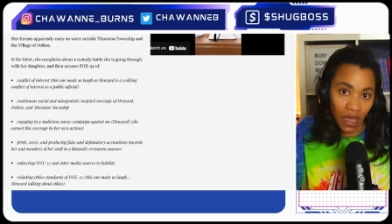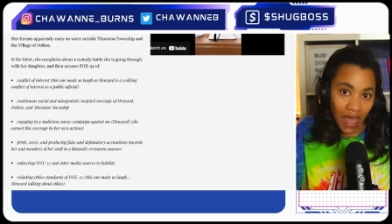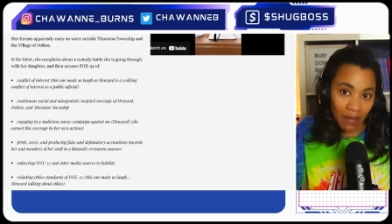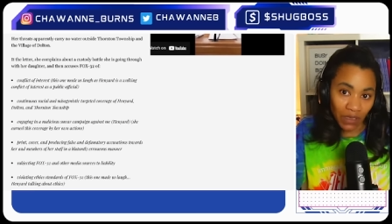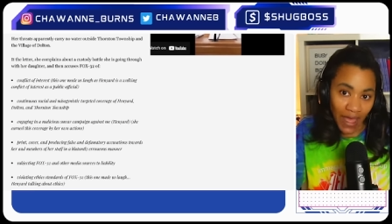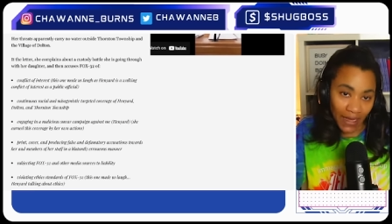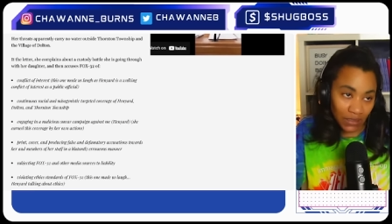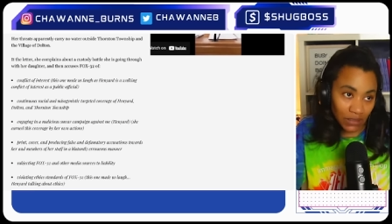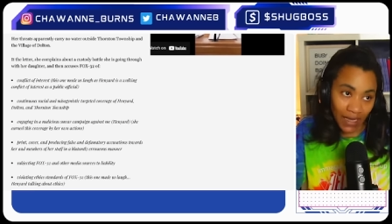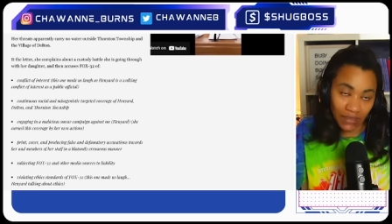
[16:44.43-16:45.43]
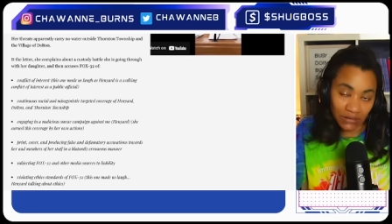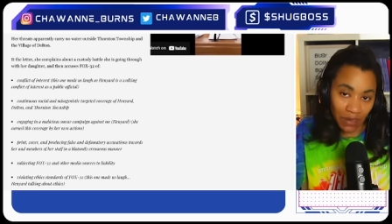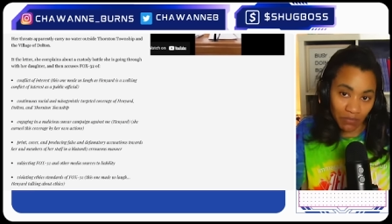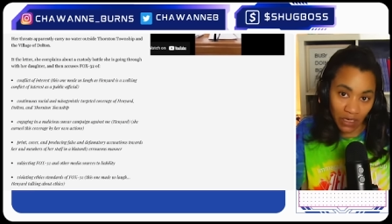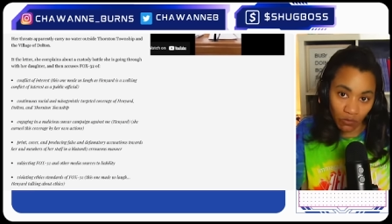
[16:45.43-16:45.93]
I'm black, I guess
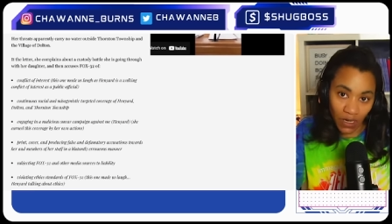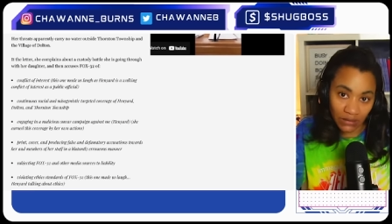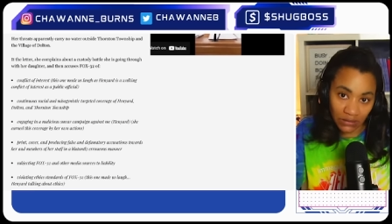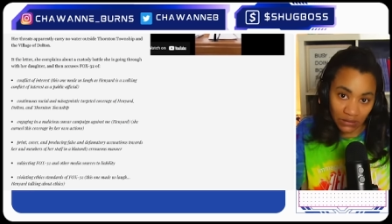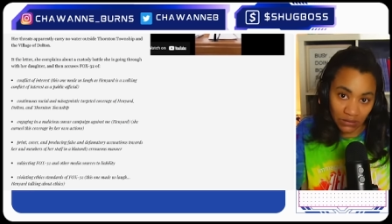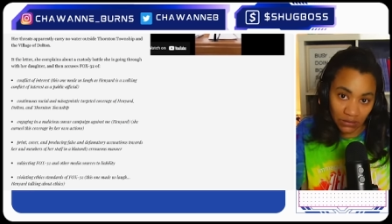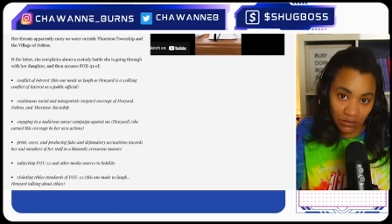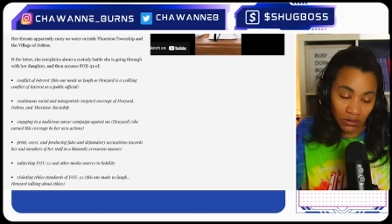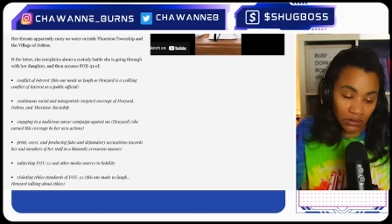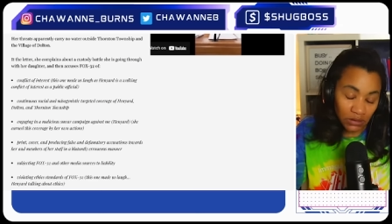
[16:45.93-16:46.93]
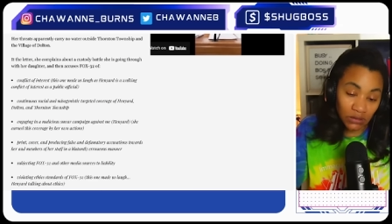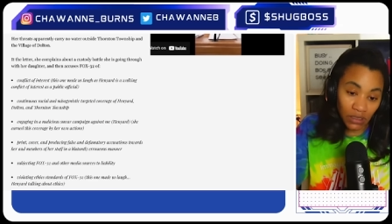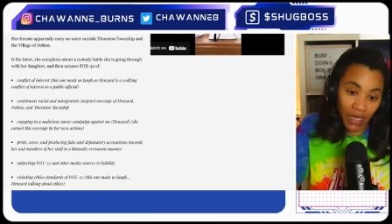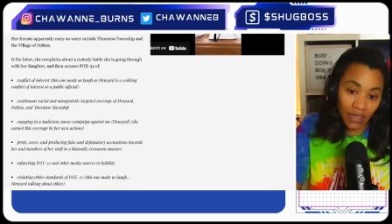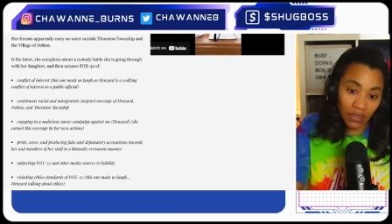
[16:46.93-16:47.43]
I'm being racist. This is a
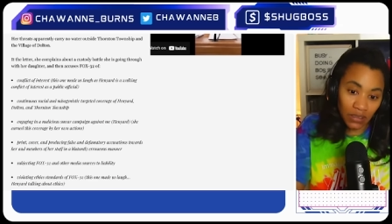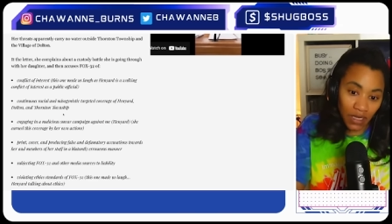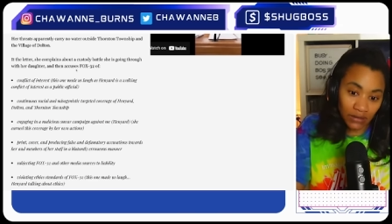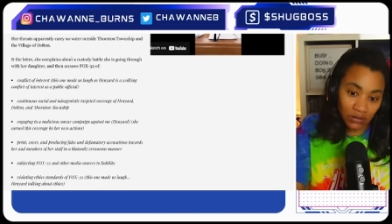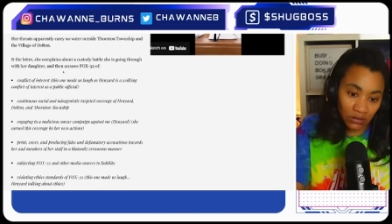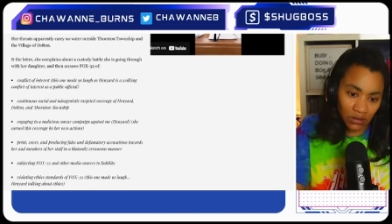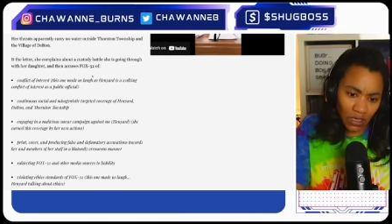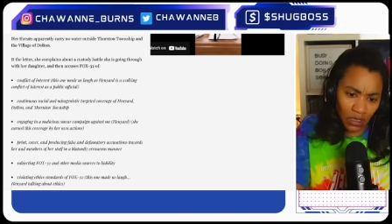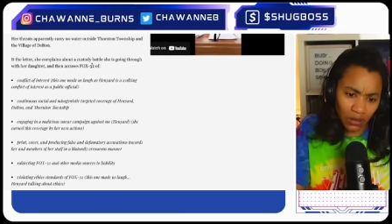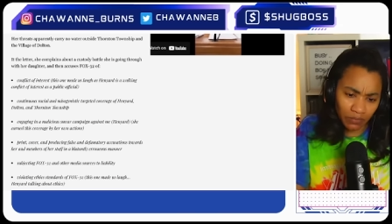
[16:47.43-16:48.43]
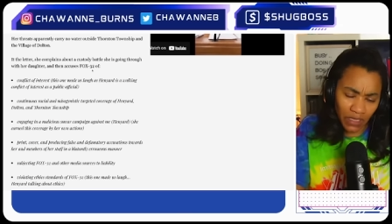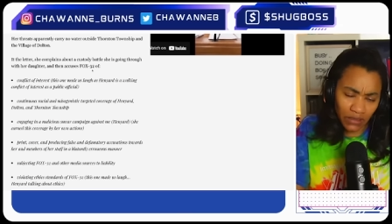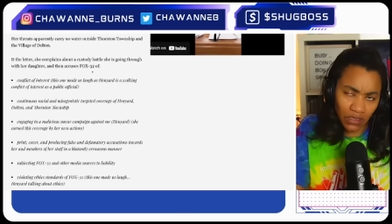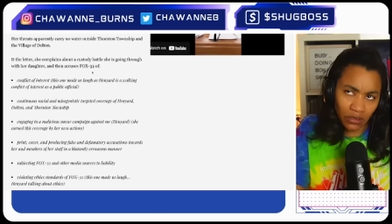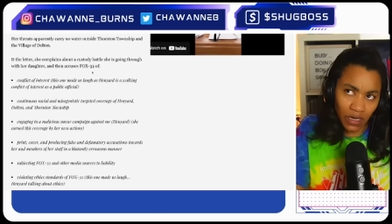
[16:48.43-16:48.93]
lady that's, I
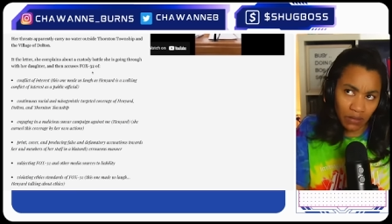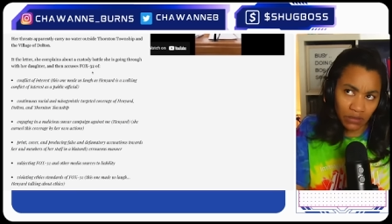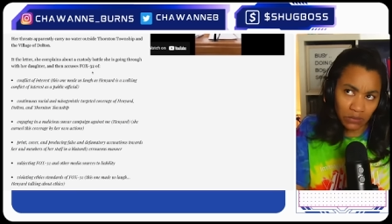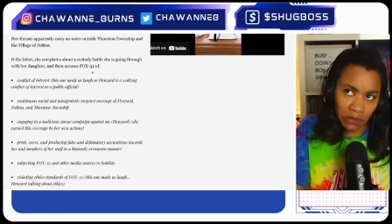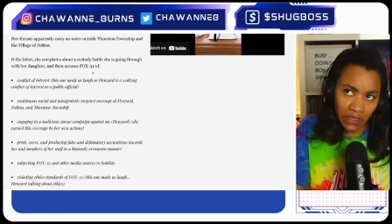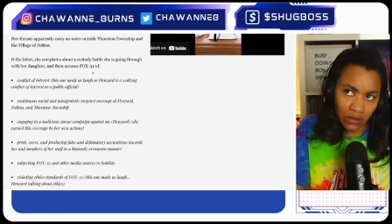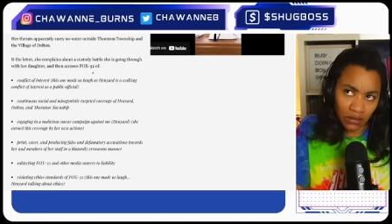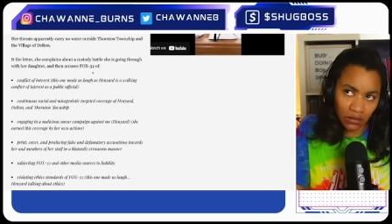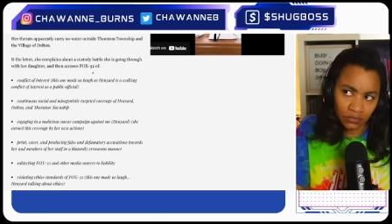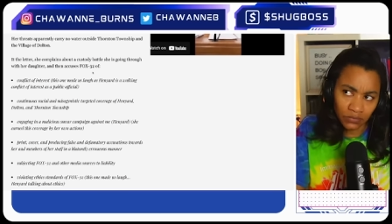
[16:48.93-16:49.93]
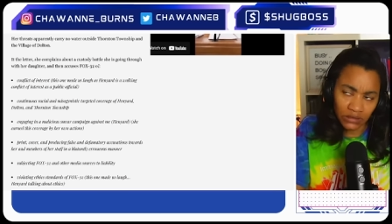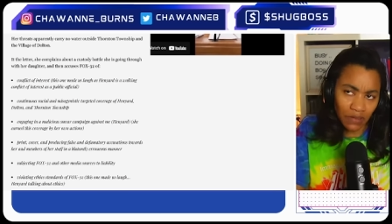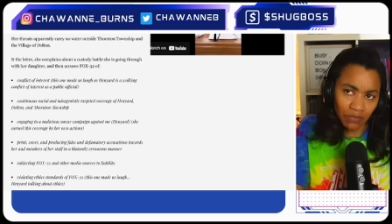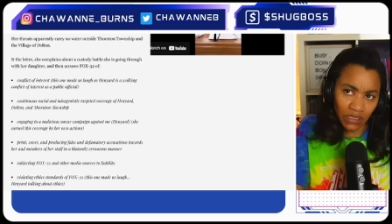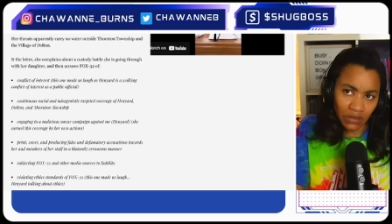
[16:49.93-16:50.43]
think her name is Pink
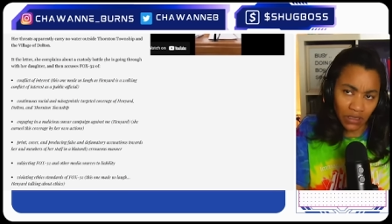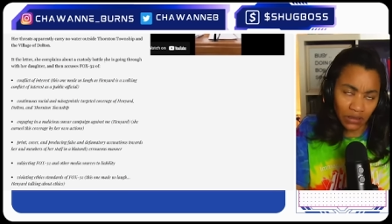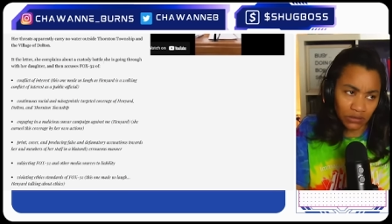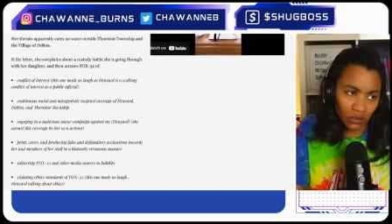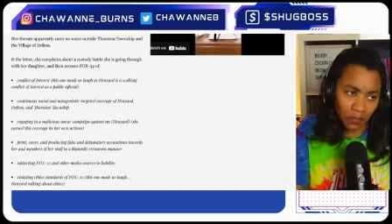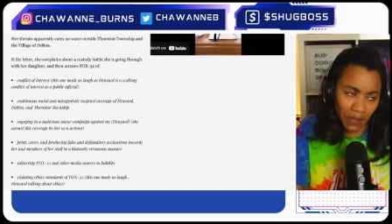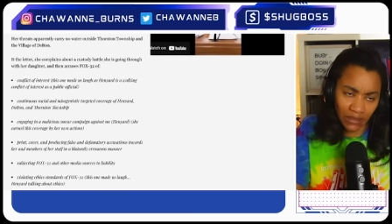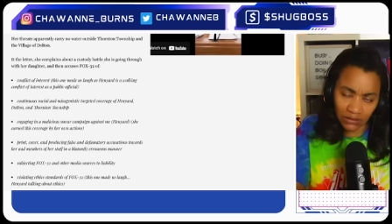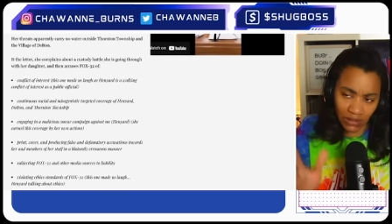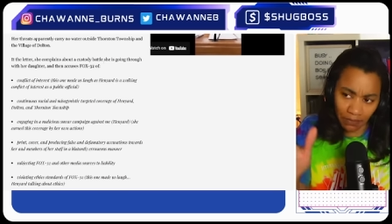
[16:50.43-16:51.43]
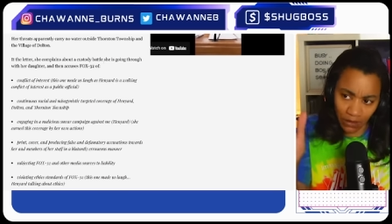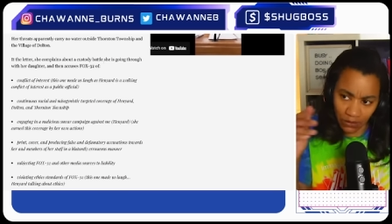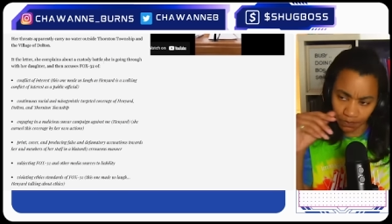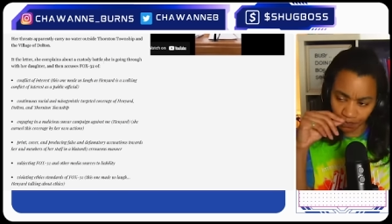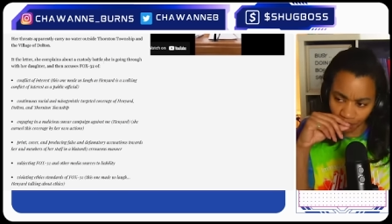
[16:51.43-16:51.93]
something things, or Pink
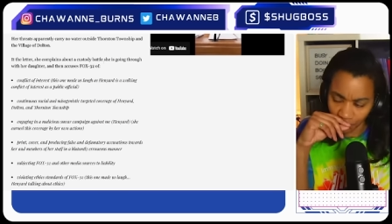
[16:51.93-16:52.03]
something.